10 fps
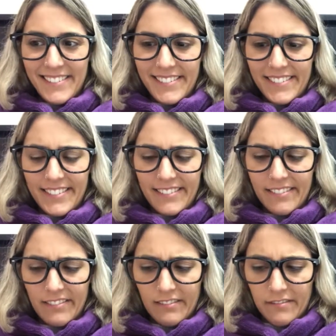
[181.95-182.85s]

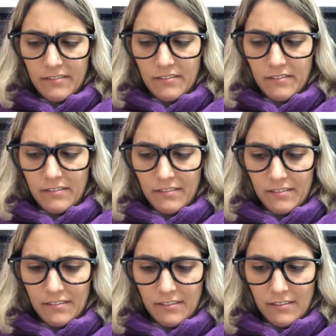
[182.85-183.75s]

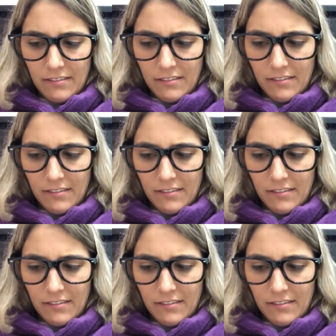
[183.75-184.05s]
The person shown says nothing.